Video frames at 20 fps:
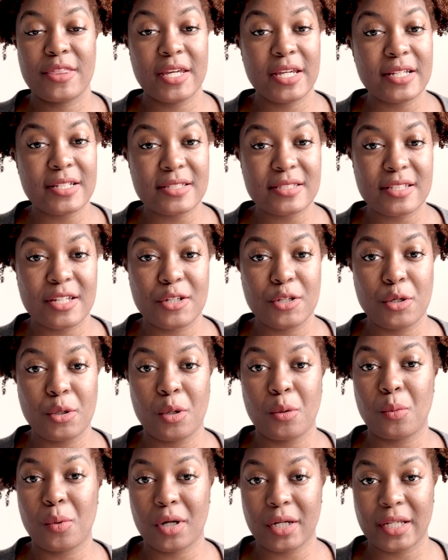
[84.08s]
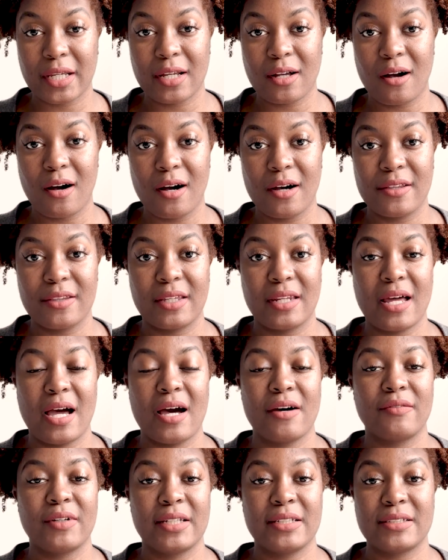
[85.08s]
things that you are working on that
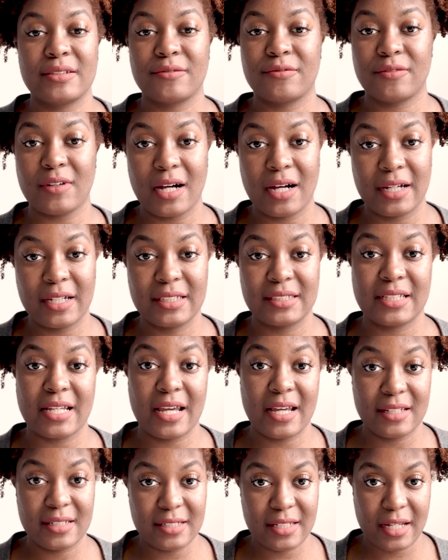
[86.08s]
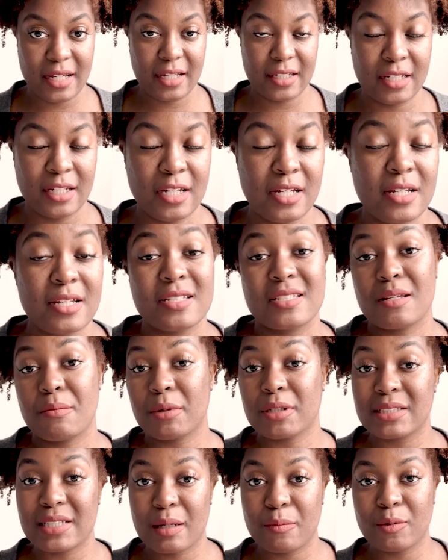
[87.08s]
have a defined end date. Some
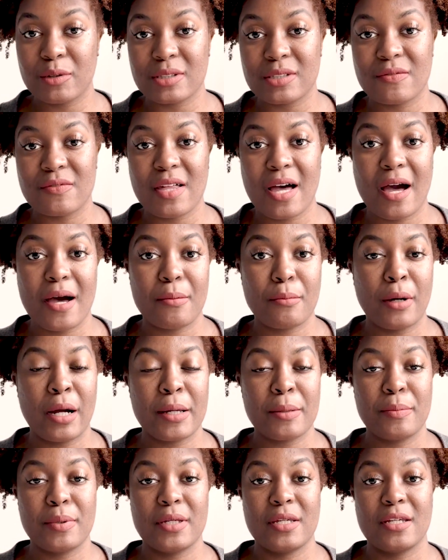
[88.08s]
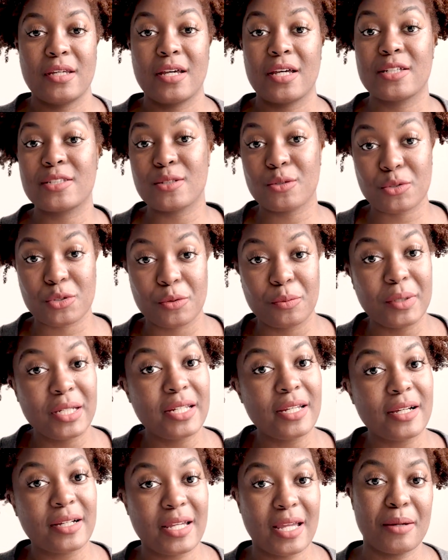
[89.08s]
examples of that might be a social
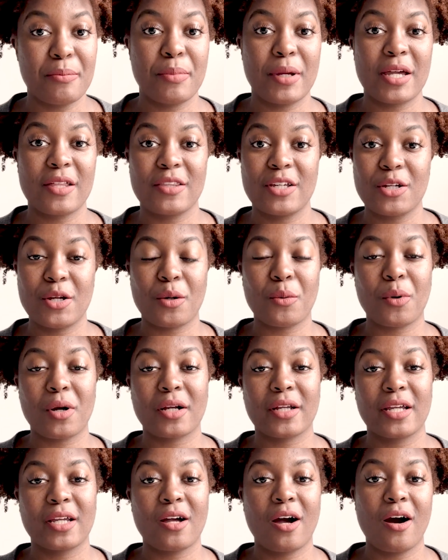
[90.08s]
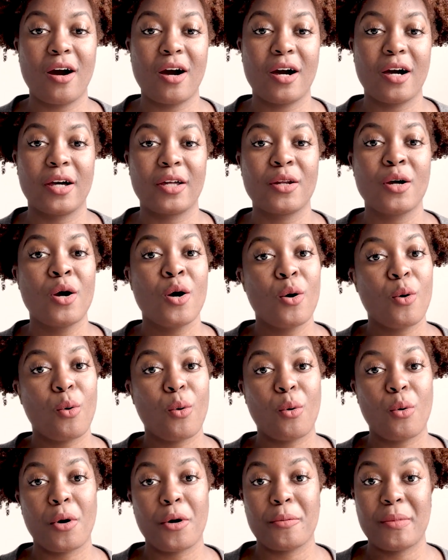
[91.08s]
media campaign that you're working on
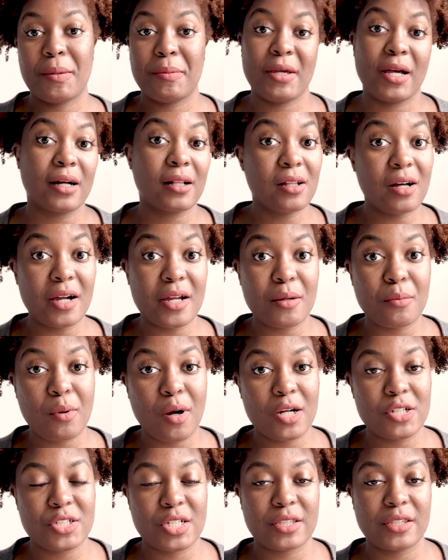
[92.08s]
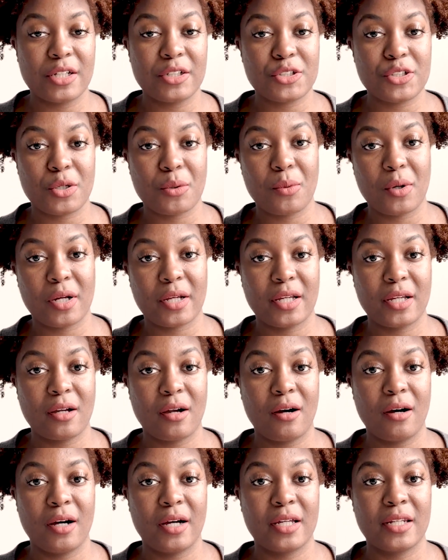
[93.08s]
or maybe a client project that you're working
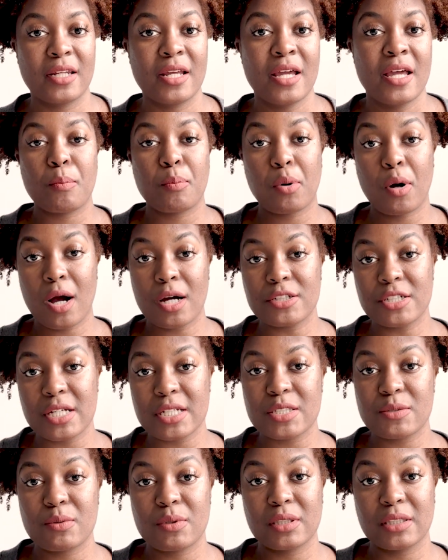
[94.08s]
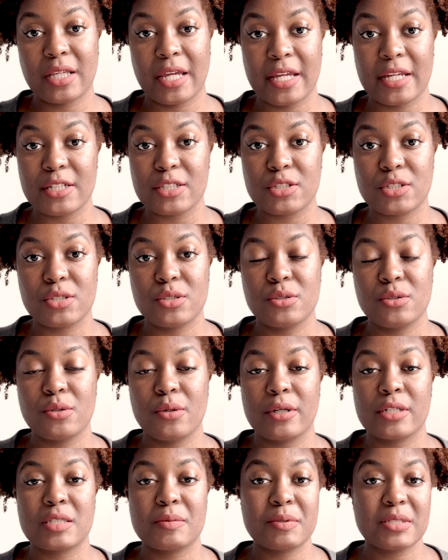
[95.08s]
on. Projects relate to
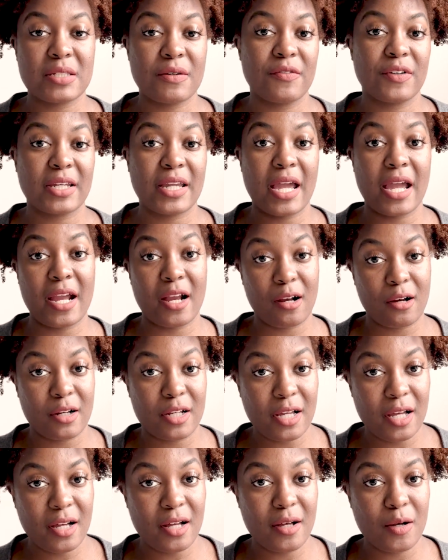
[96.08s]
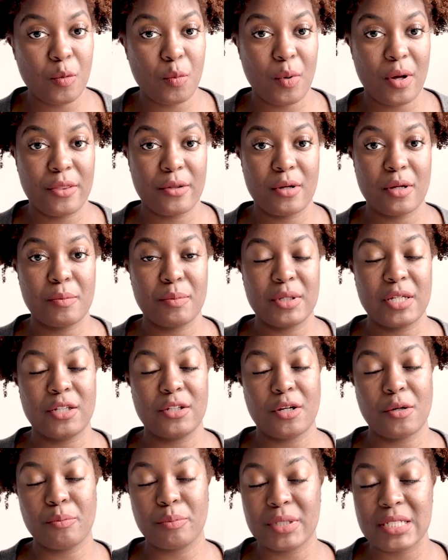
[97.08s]
a specific area, whether it be in
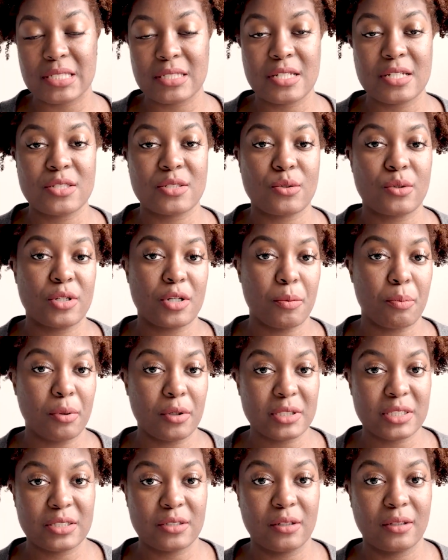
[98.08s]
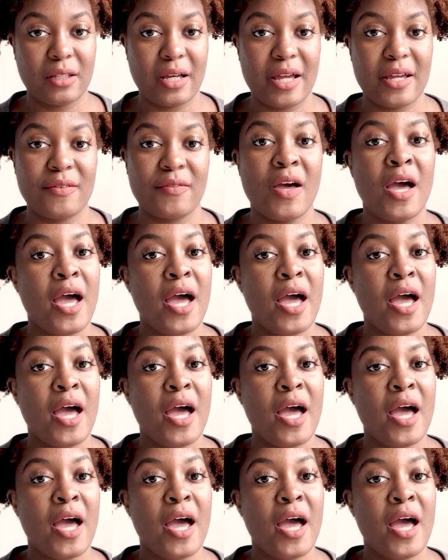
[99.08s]
your business or your personal life,